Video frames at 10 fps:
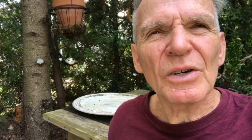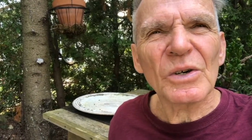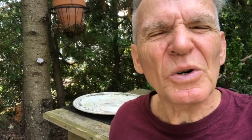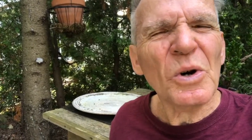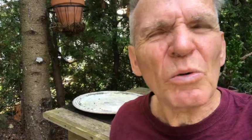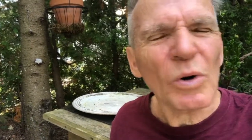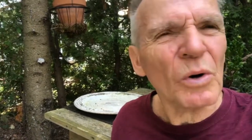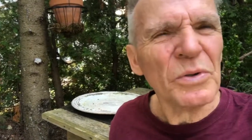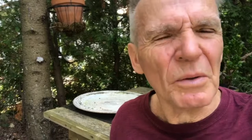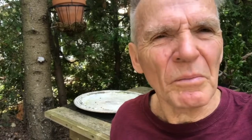Who
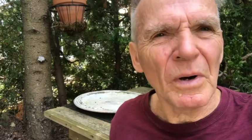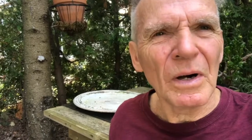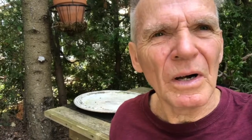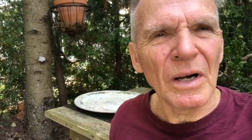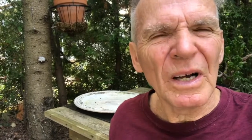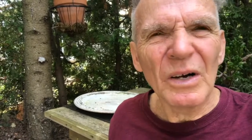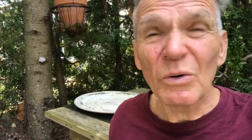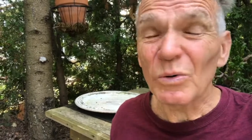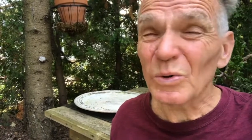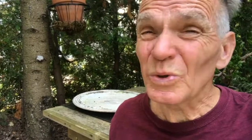wrote them?
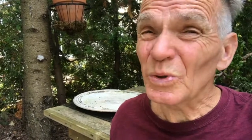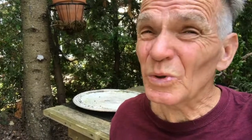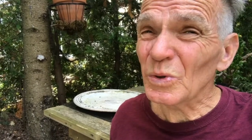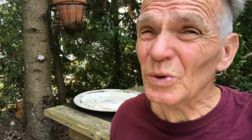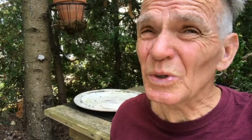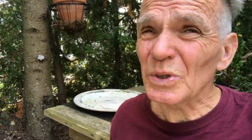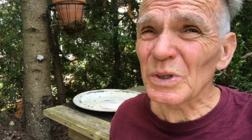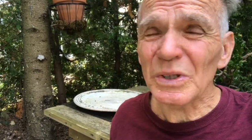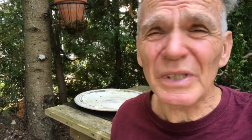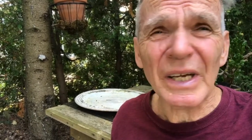
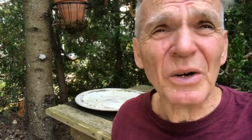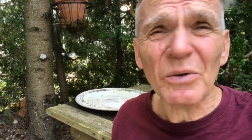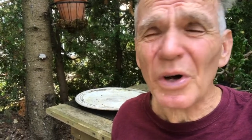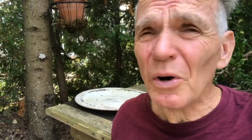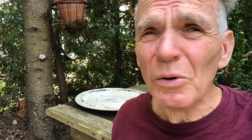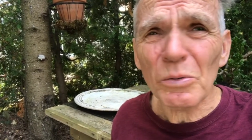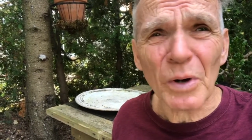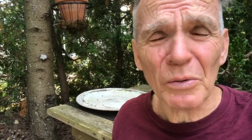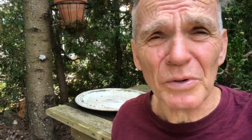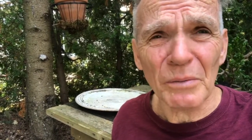Ooh, they don't know who
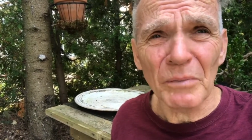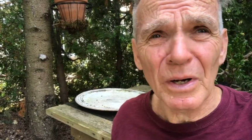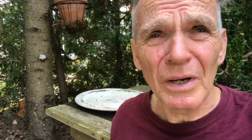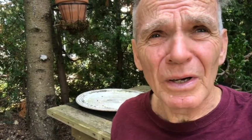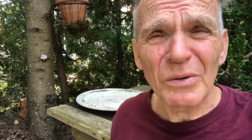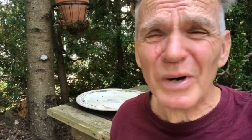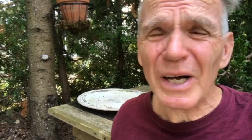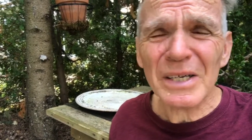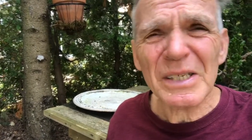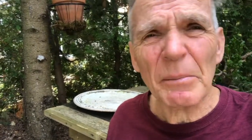wrote them.
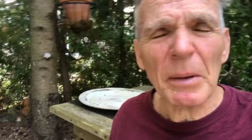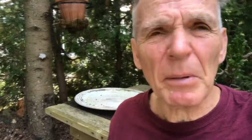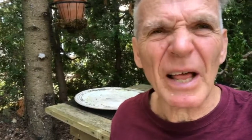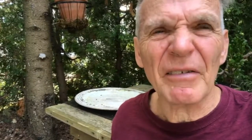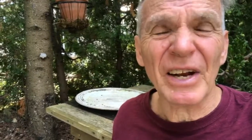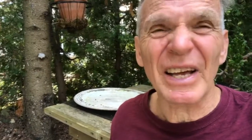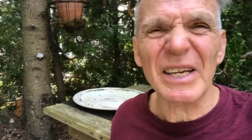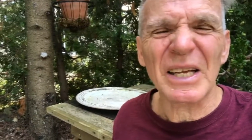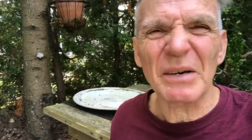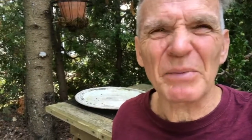Well, some people have an
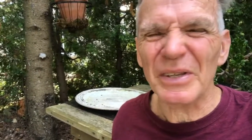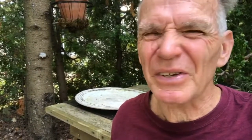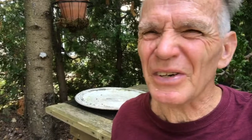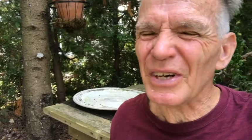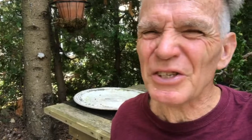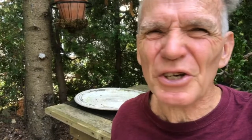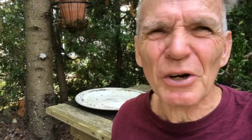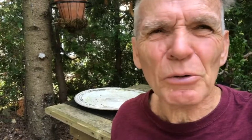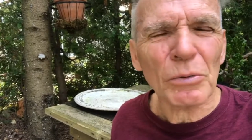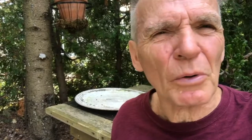idea, but they're not
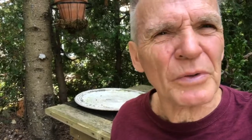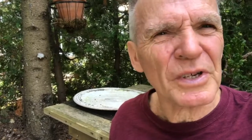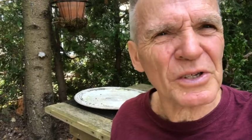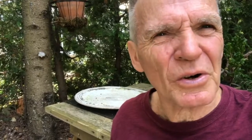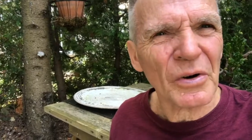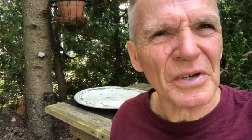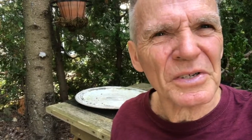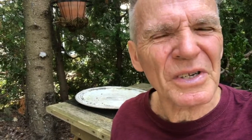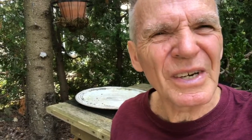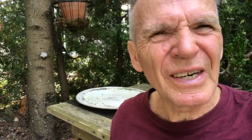sure who wrote these
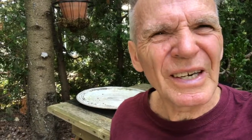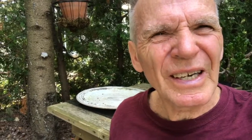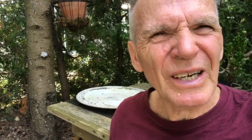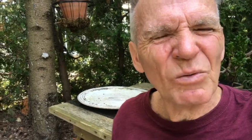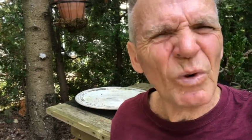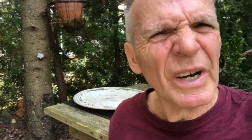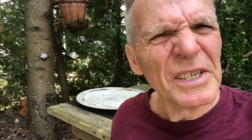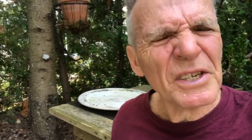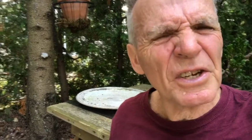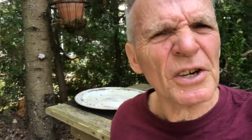stories. And what
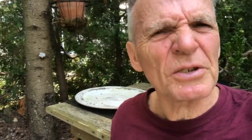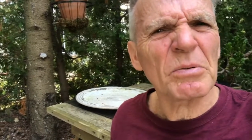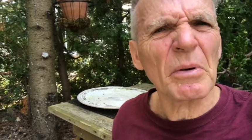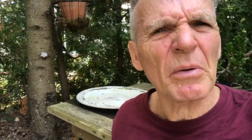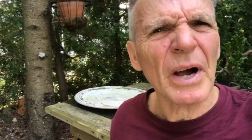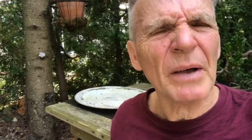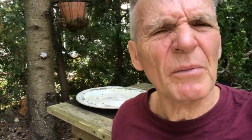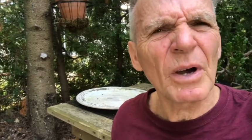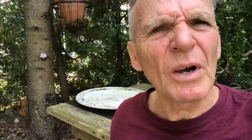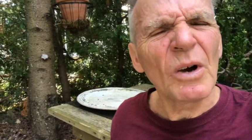is a nursery
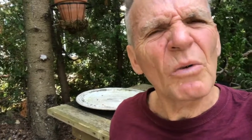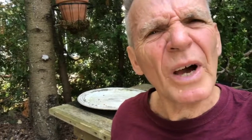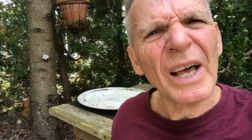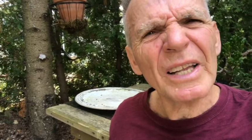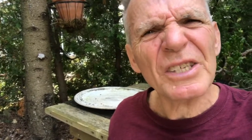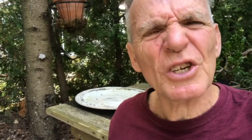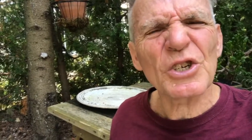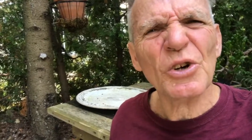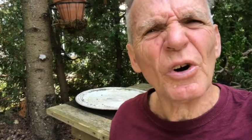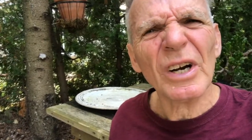rhyme? Well, it's a
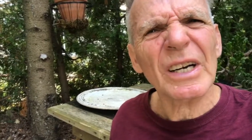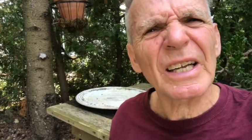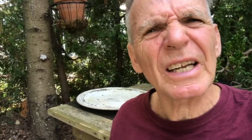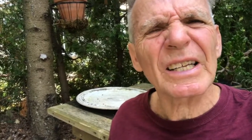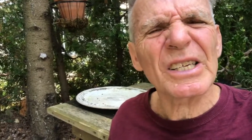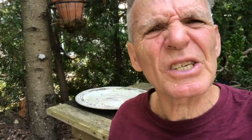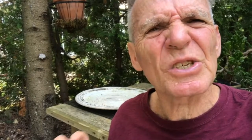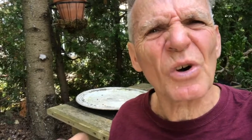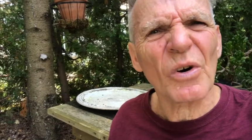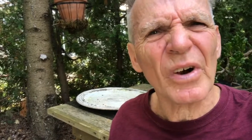short little
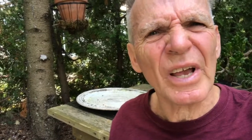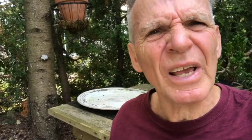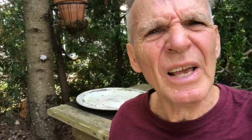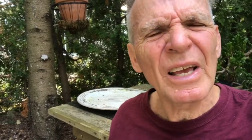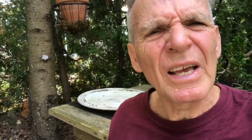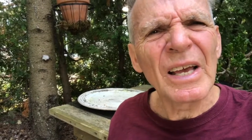story